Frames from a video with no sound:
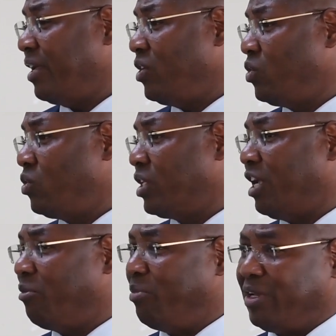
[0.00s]
issues that
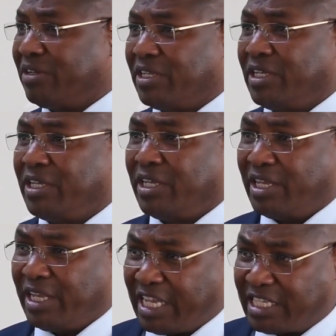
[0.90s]
have been
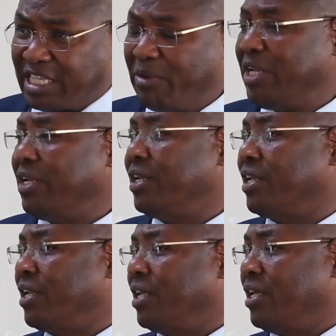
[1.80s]
examined,
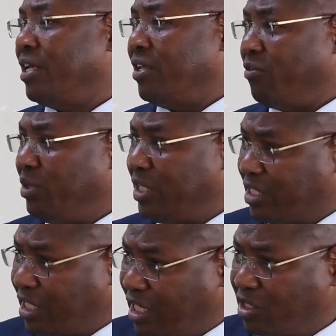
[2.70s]
been
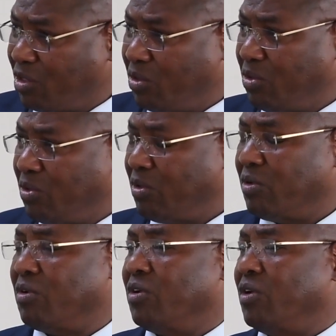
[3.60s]
taken through,
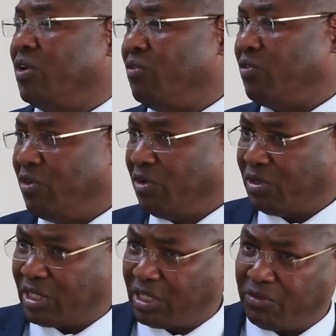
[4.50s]

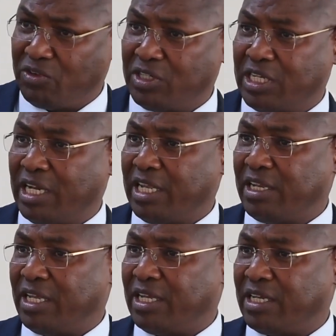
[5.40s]
if not
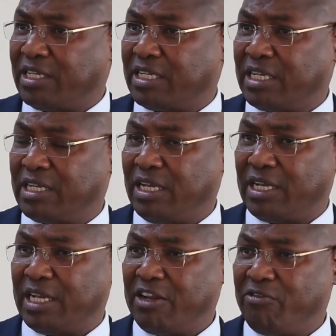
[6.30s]

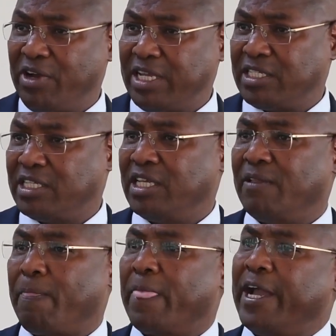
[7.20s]
clarified,
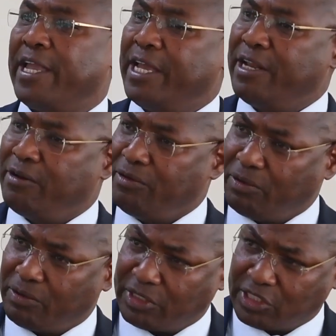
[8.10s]

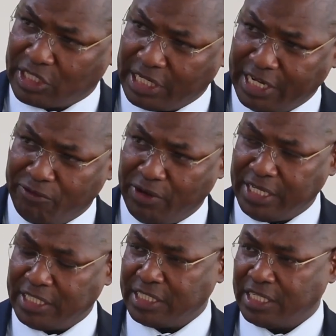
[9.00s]
again, it's clarified,